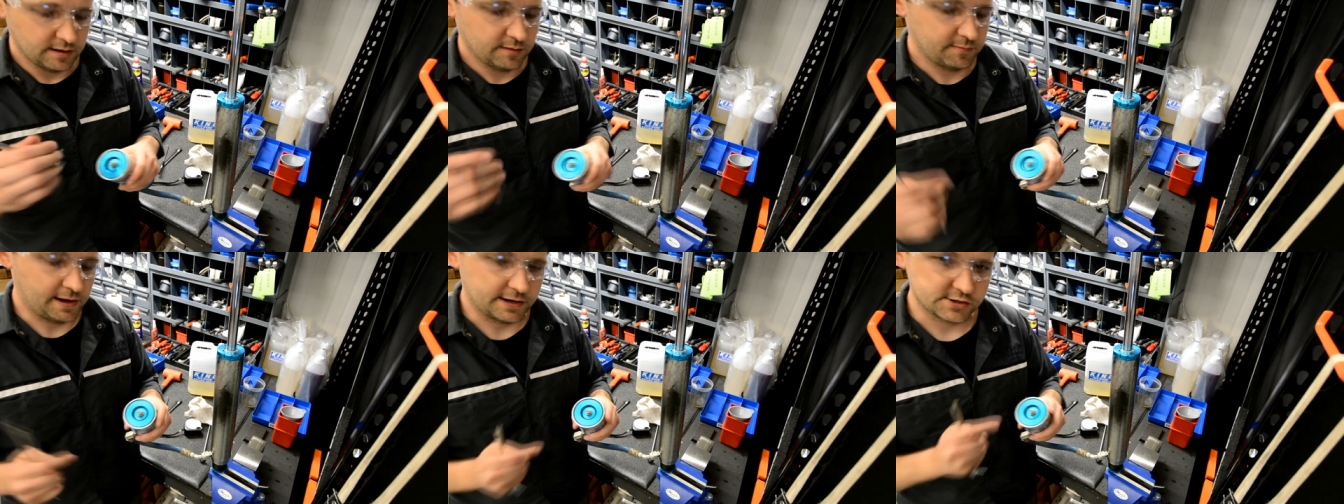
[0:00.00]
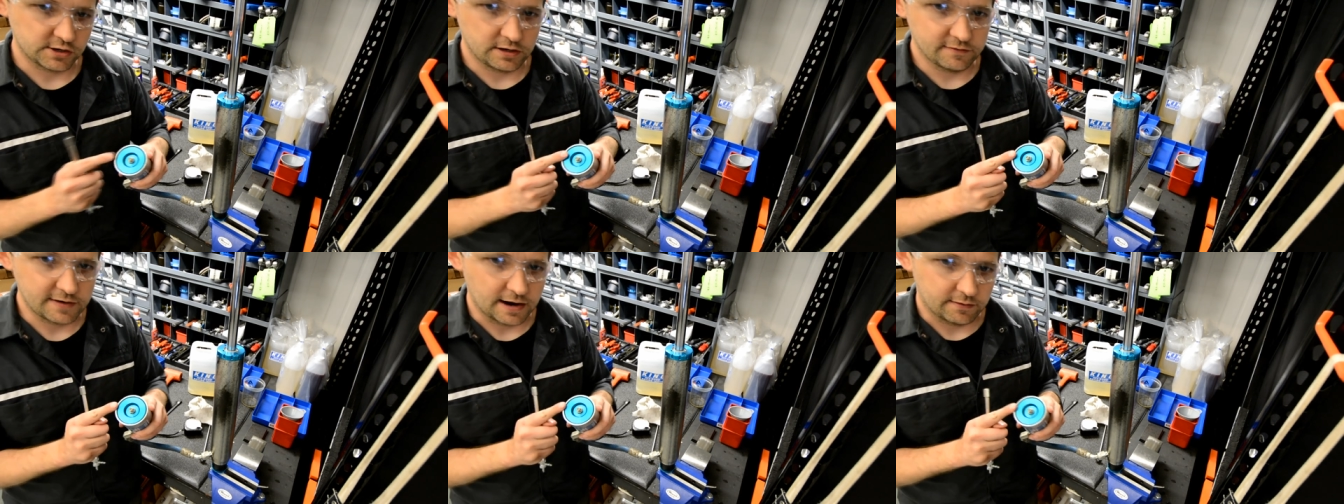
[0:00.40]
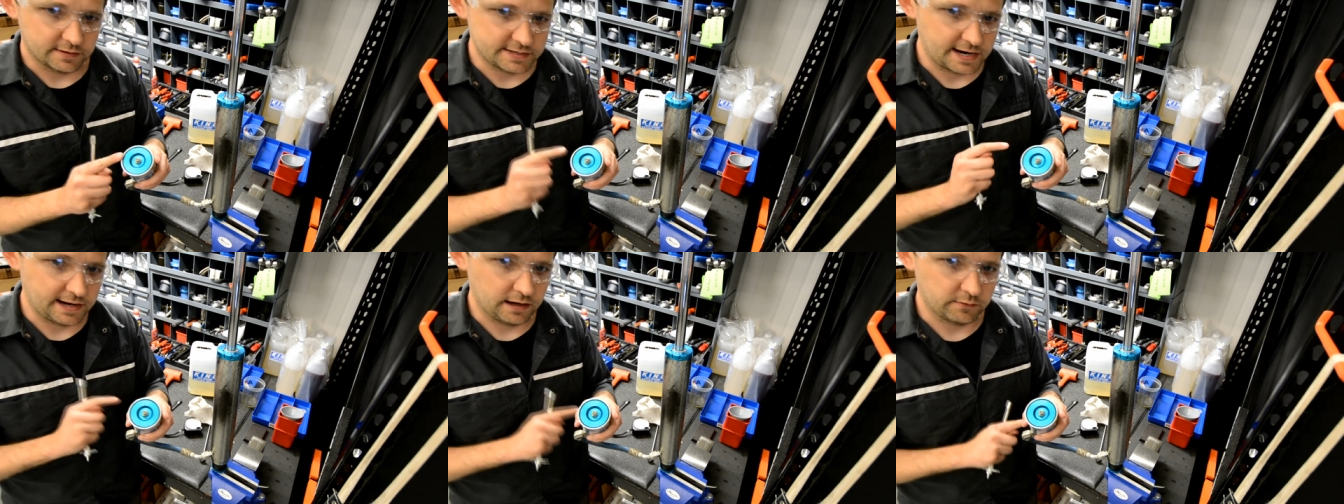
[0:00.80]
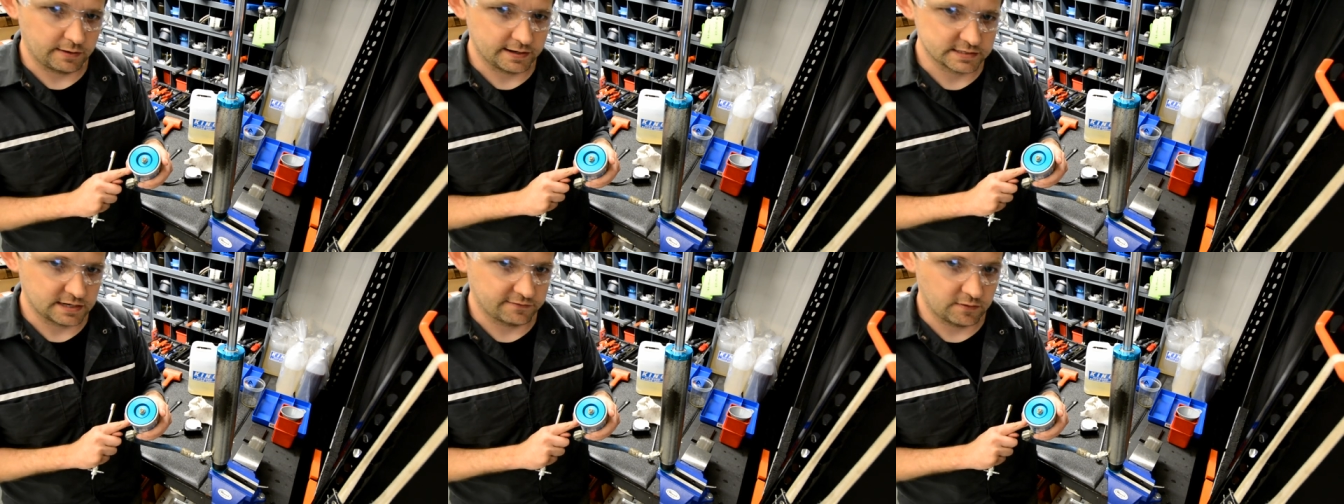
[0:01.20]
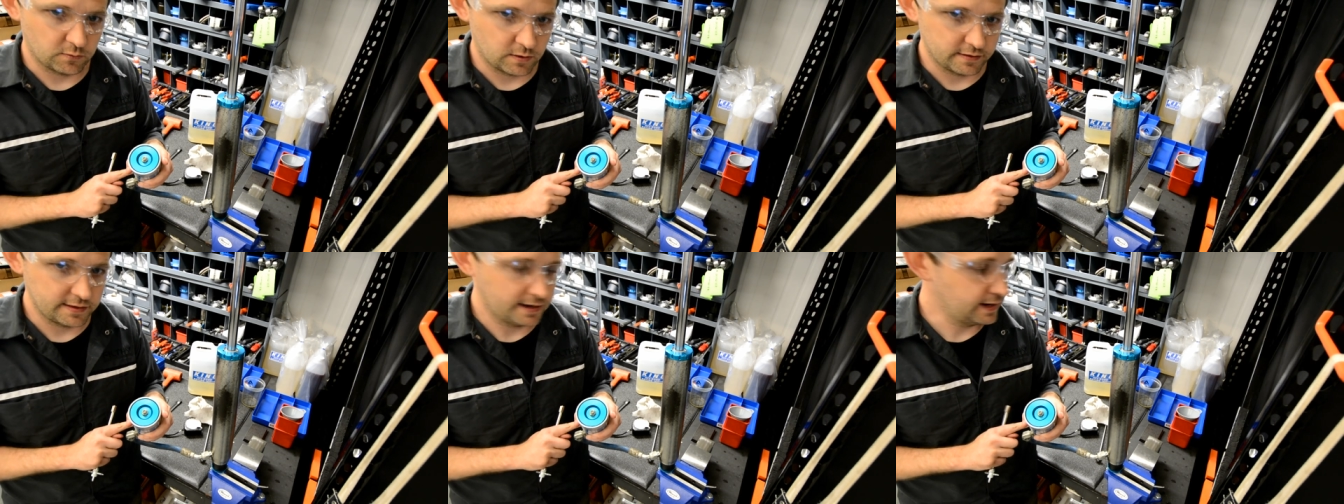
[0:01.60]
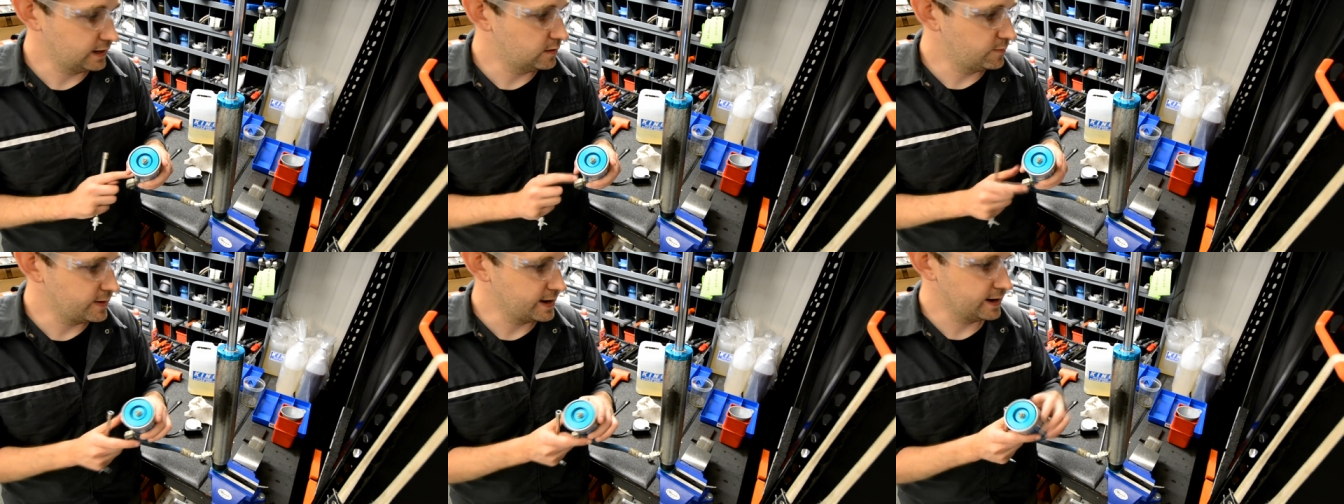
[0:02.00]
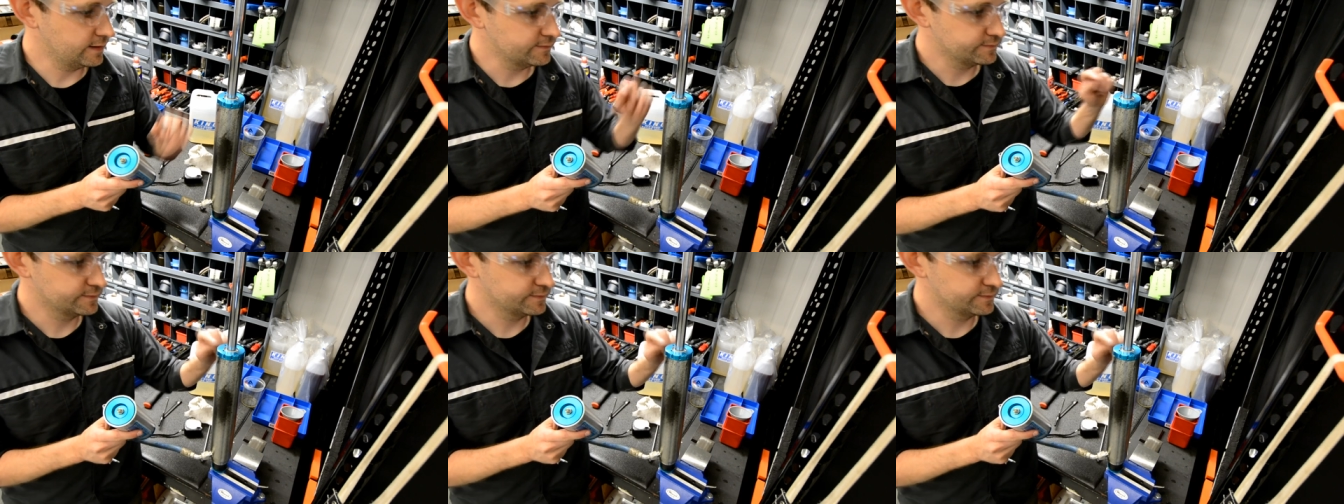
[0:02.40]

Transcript: Make sure you've got retaining rings everywhere they need to be.